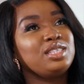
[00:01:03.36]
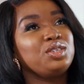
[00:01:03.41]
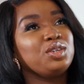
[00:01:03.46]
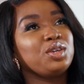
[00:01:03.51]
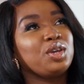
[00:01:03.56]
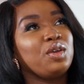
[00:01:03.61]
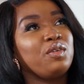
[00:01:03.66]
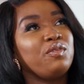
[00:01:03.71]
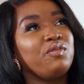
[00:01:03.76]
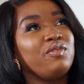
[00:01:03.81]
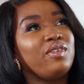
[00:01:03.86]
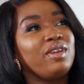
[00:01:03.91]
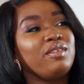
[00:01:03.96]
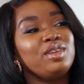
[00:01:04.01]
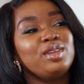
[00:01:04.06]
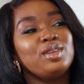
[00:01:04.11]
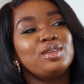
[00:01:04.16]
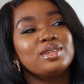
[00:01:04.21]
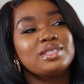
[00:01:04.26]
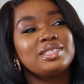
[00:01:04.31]
it took a
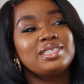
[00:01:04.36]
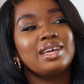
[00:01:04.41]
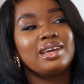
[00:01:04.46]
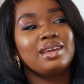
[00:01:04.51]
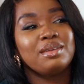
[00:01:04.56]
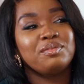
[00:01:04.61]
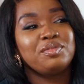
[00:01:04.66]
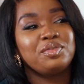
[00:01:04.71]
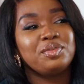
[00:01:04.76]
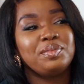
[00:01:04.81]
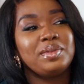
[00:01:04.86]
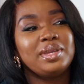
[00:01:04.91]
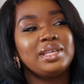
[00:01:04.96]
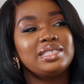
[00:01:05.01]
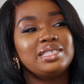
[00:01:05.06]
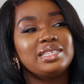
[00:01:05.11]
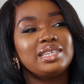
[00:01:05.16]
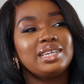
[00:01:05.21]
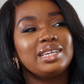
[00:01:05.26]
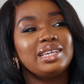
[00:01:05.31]
very long time for me
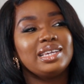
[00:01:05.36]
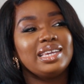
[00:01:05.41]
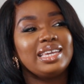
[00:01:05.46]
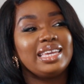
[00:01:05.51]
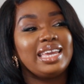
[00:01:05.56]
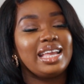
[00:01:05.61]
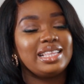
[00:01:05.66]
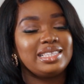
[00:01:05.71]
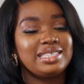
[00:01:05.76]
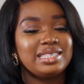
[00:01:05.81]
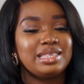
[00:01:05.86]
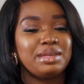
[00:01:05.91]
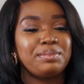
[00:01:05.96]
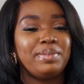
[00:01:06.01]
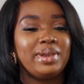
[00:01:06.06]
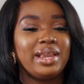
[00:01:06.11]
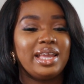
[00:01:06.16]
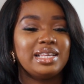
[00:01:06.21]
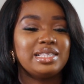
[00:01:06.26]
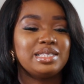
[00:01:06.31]
to get to the
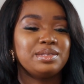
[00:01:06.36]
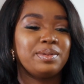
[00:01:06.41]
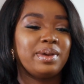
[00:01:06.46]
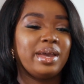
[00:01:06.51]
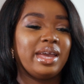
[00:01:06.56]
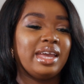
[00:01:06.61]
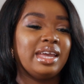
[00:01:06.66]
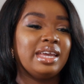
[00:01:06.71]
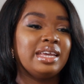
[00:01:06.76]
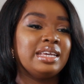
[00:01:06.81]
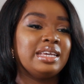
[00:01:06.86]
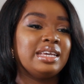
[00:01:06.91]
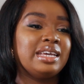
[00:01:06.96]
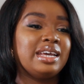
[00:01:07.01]
place where